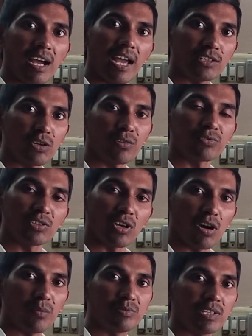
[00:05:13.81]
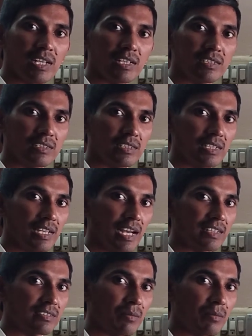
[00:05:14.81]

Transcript: height of the object at